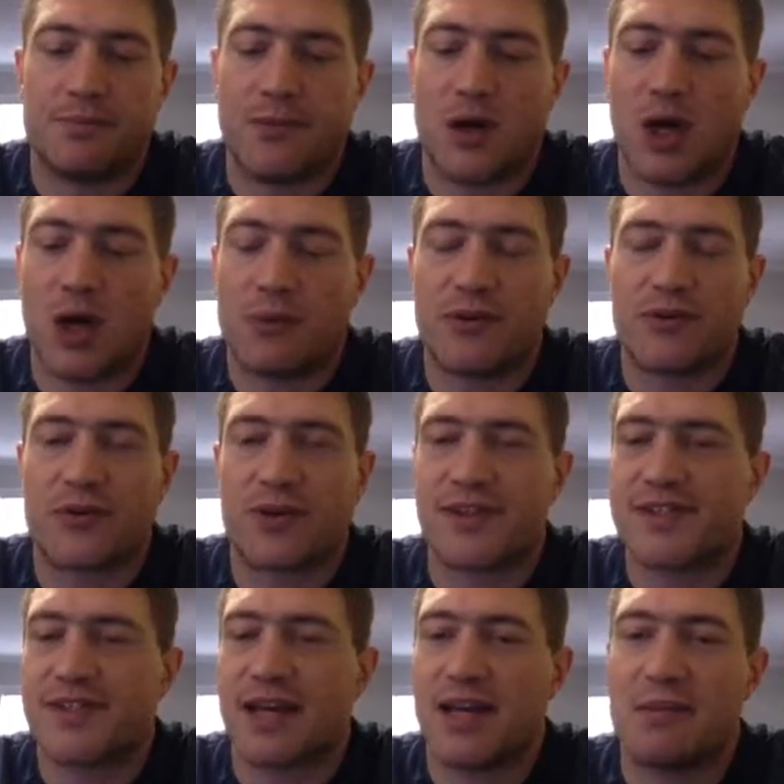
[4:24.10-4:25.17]
open for the
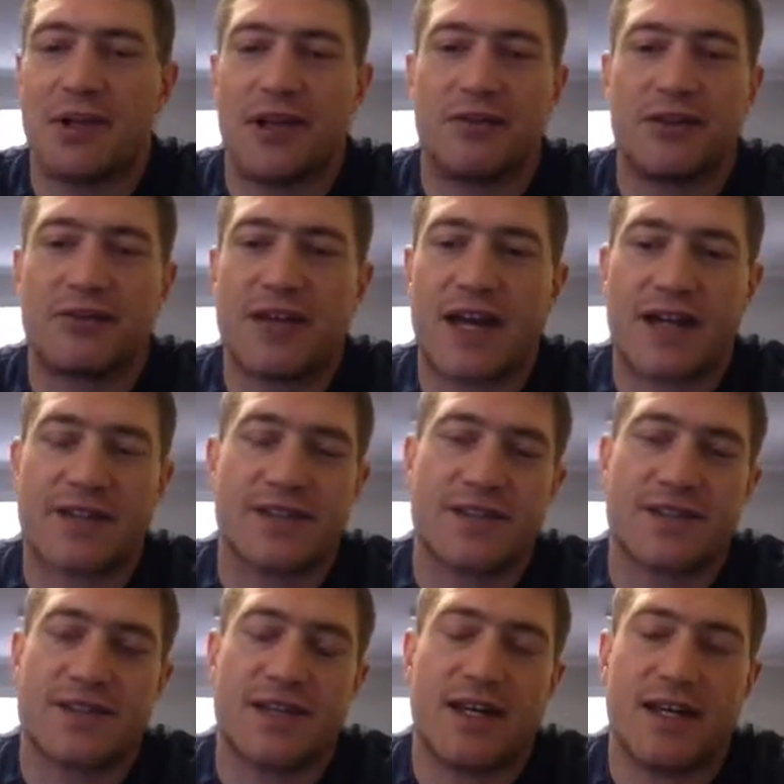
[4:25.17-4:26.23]
same level of taxes
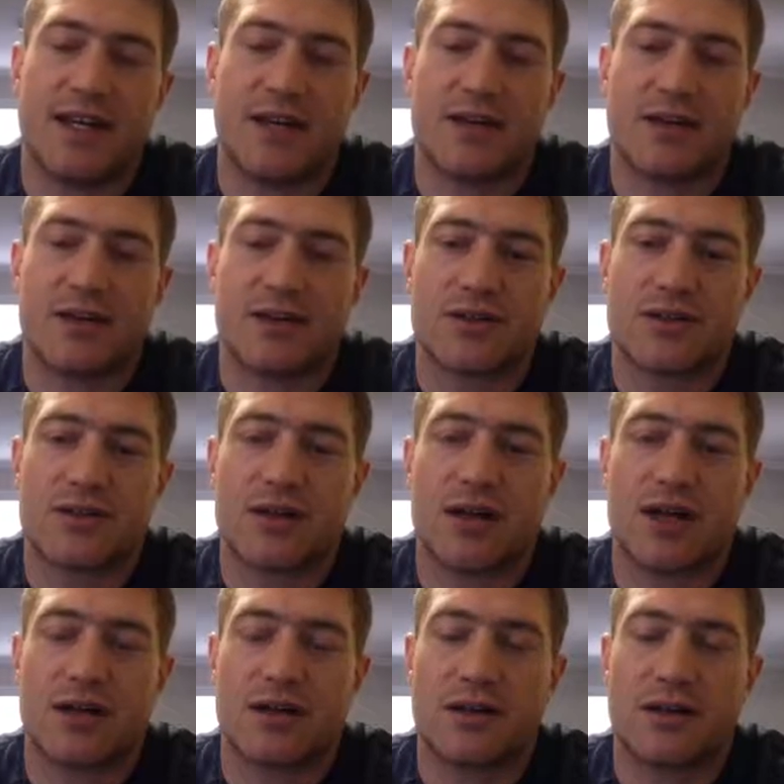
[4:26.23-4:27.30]
as any other
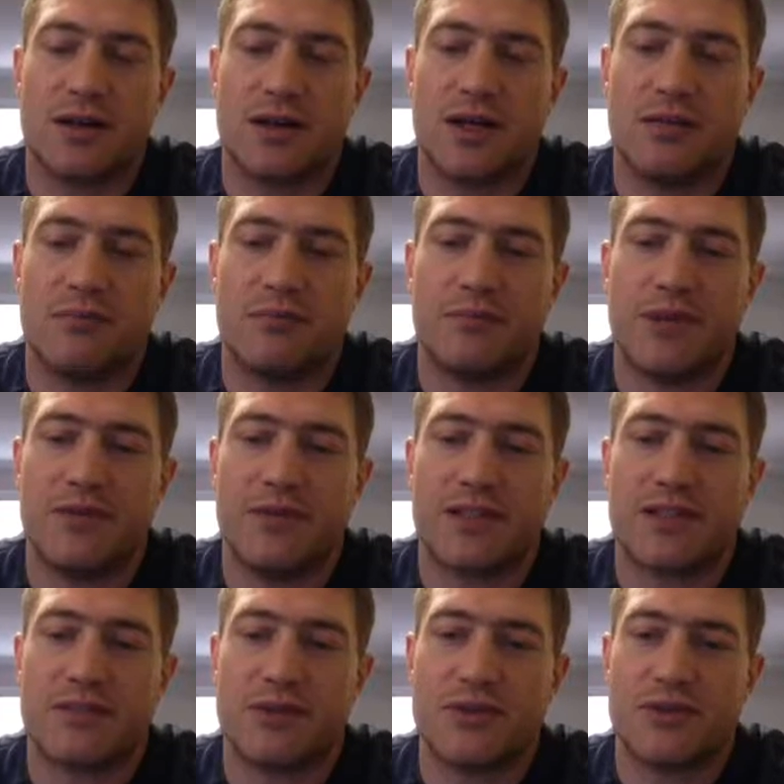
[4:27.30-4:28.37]
stock
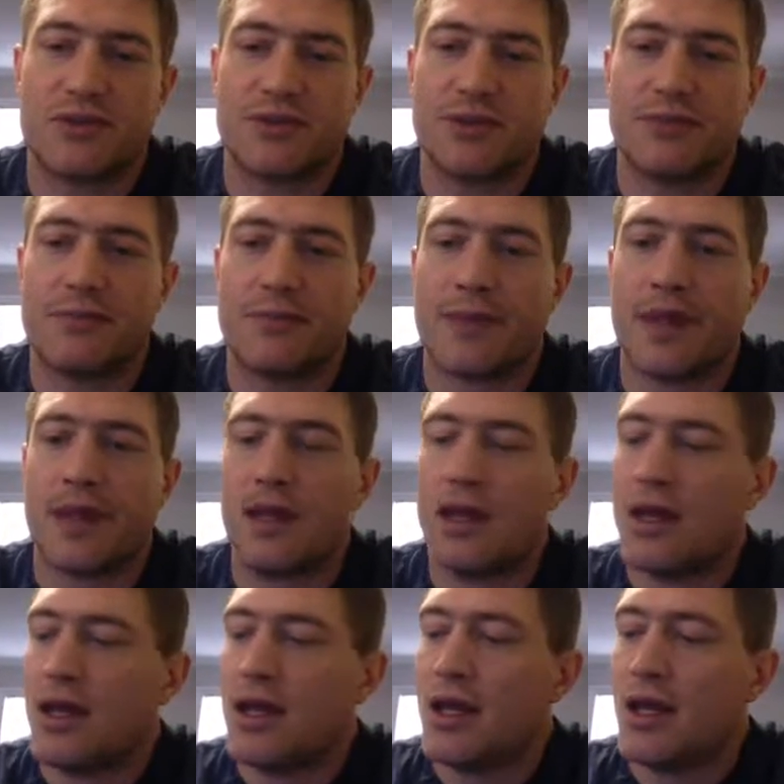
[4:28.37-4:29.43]
invested mutual fund.
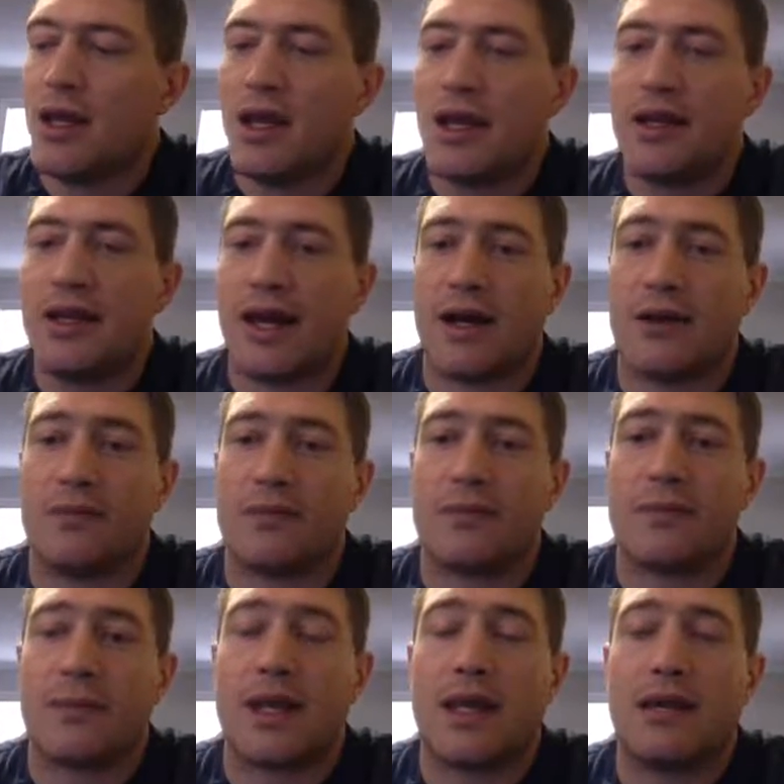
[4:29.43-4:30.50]
Now,
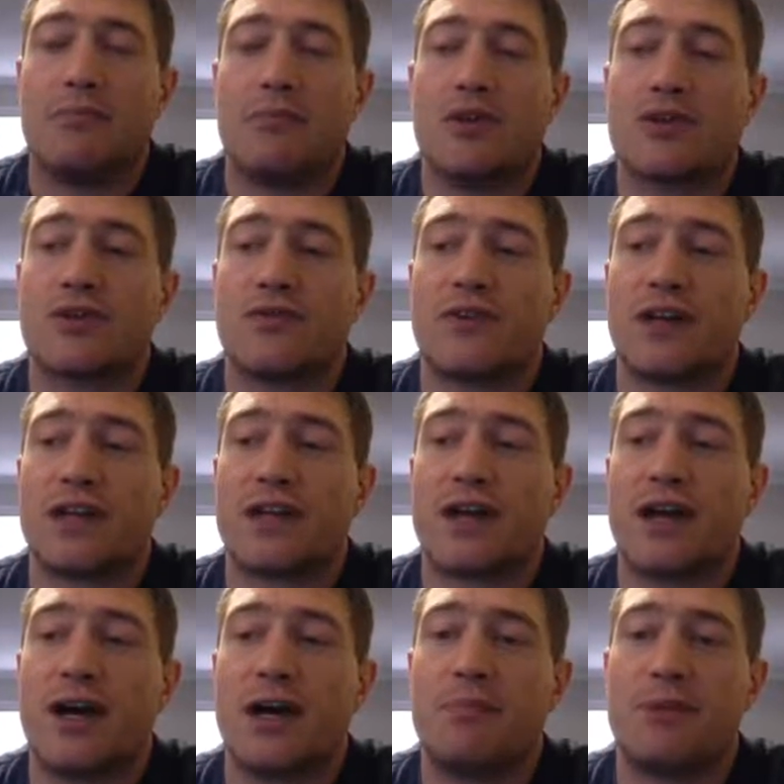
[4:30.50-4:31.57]
mutual fund
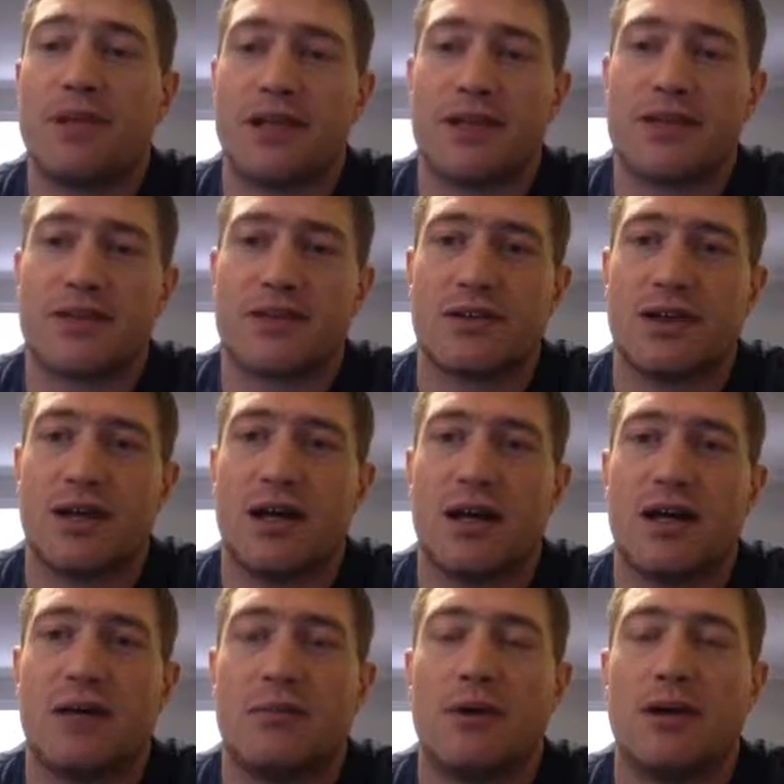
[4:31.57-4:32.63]
companies
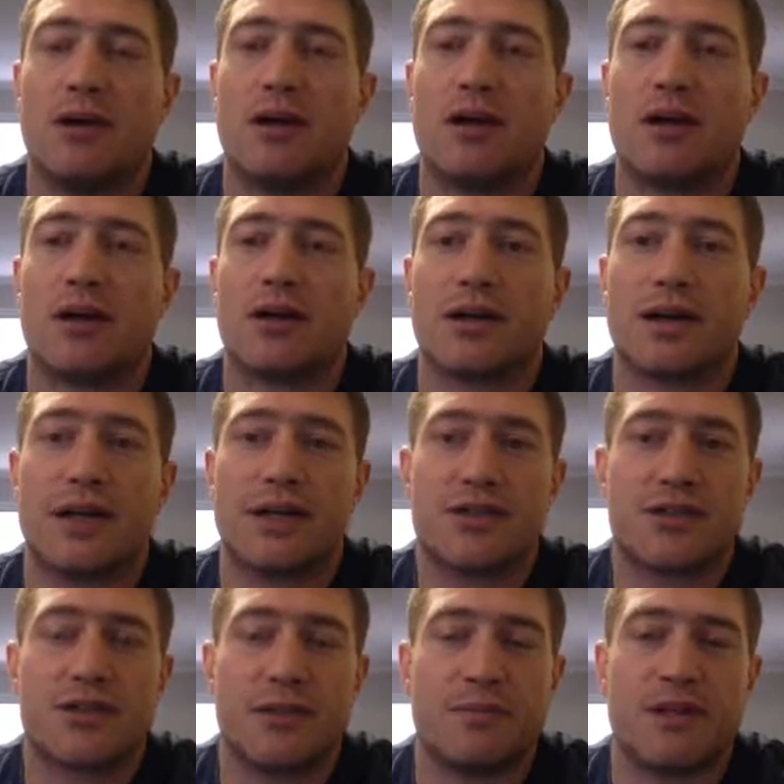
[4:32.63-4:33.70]
are
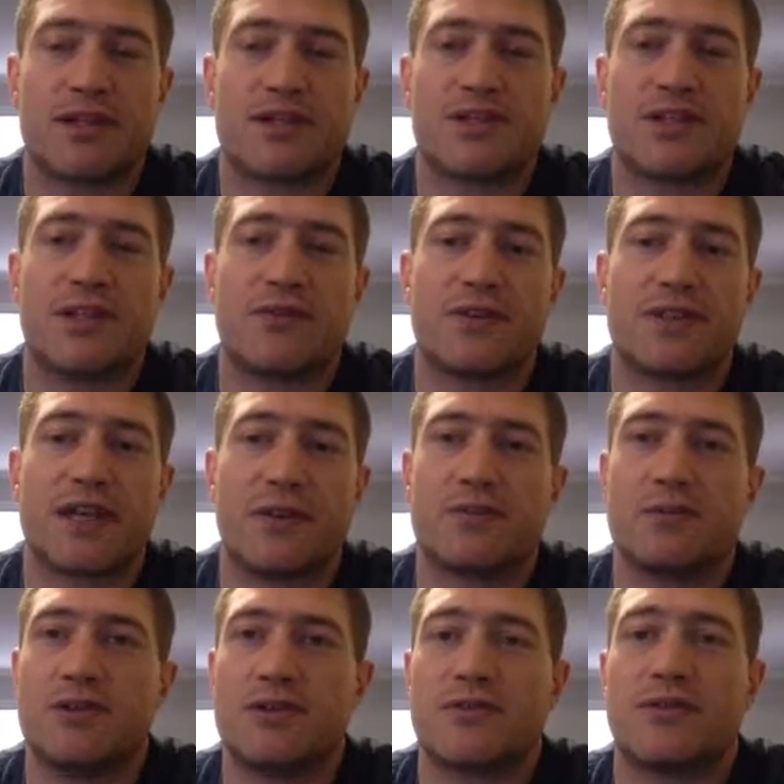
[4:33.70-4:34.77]
interesting because there's different types
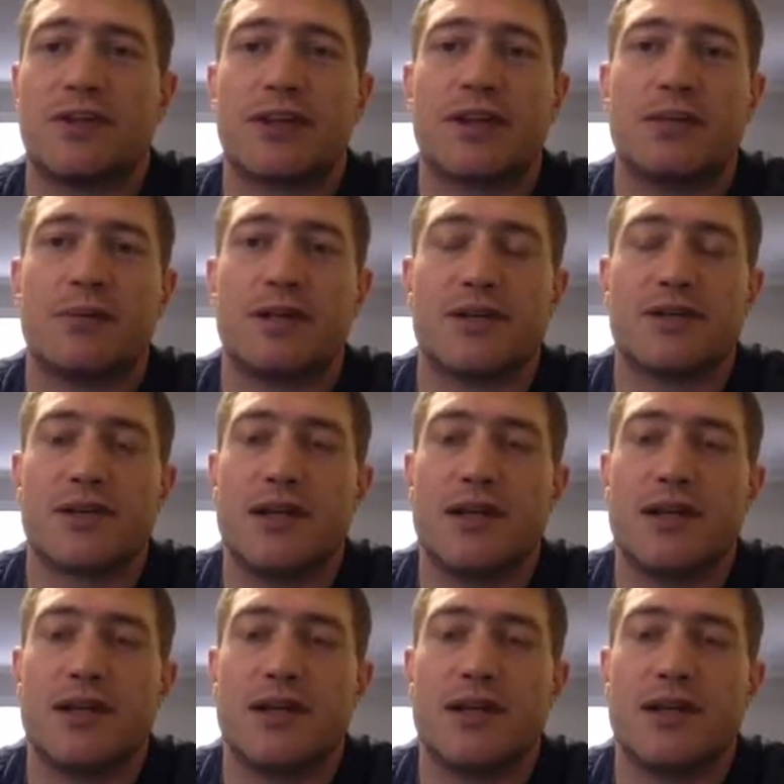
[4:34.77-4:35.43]
of mutual fund companies.